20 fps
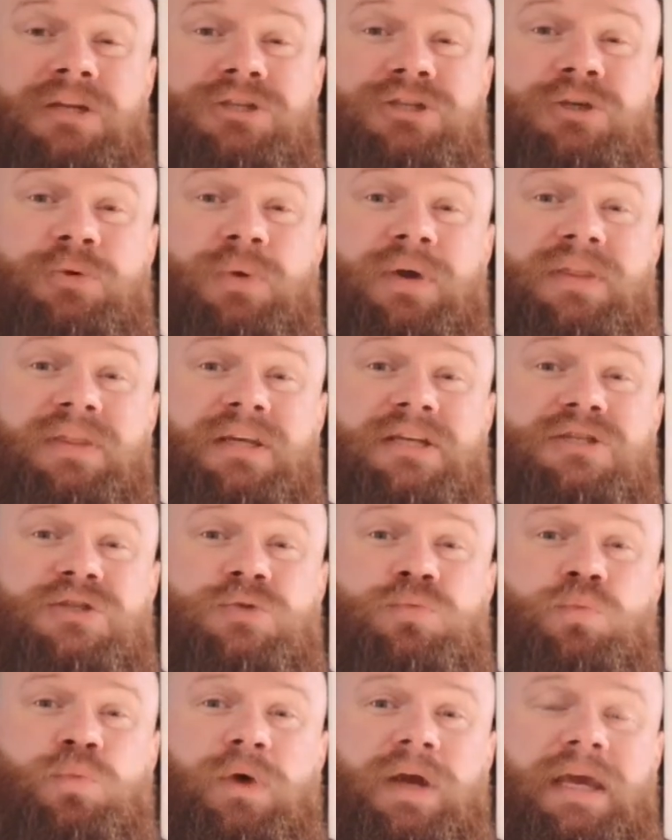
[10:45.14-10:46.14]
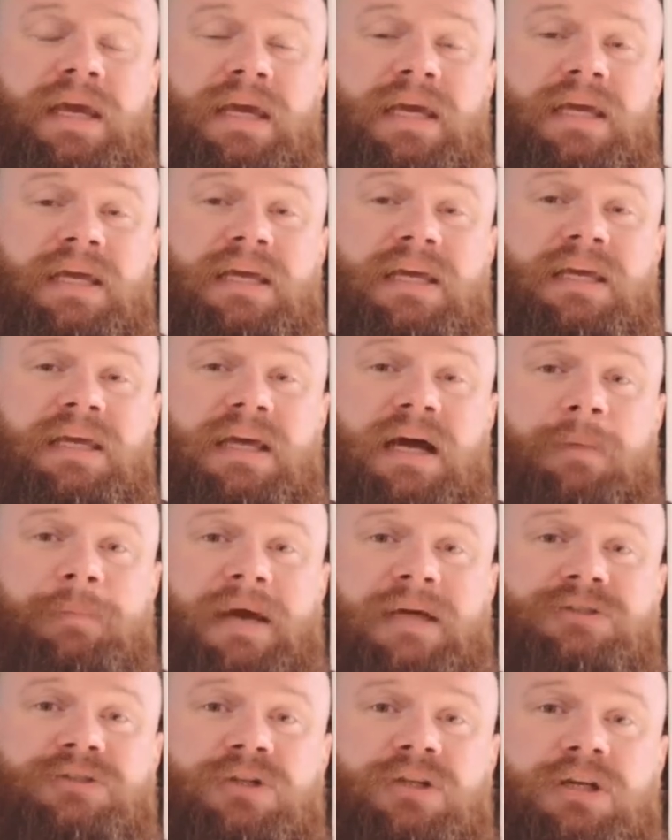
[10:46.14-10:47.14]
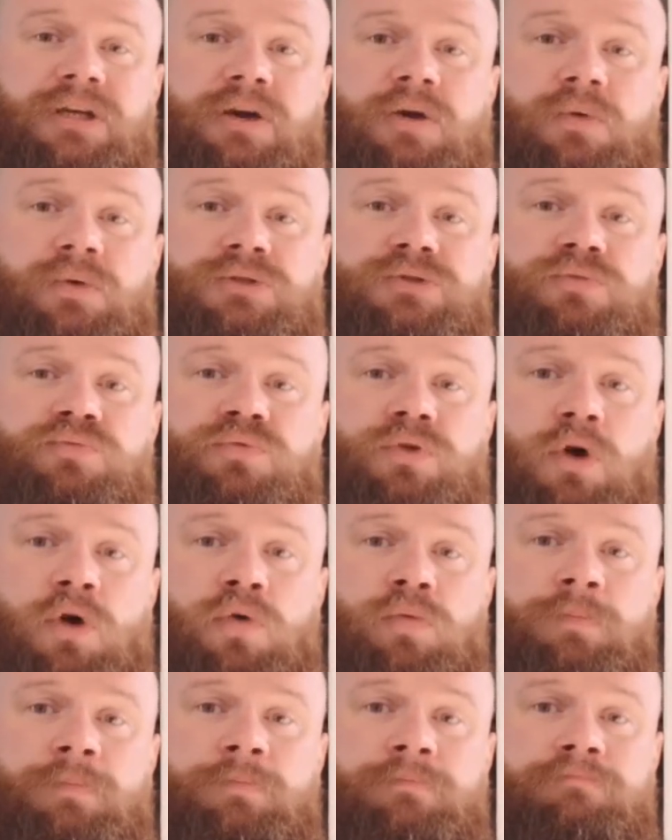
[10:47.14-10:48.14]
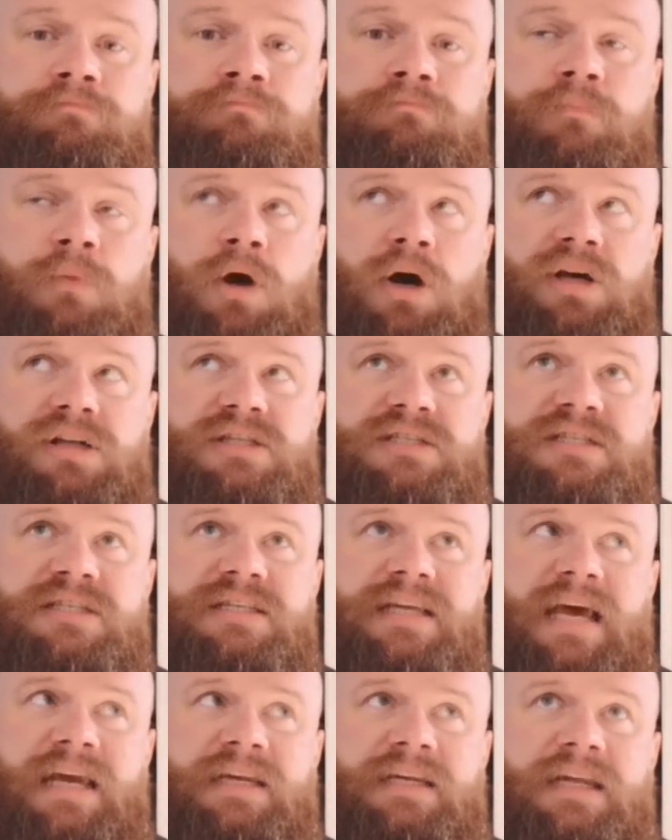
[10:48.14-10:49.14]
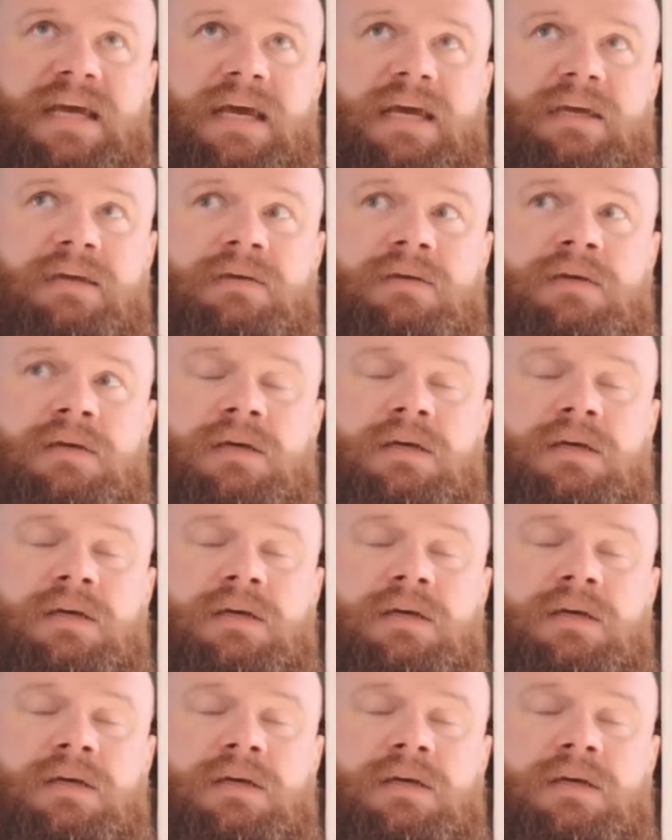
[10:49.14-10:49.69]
During this week, I'm actually going to Rome on Saturday.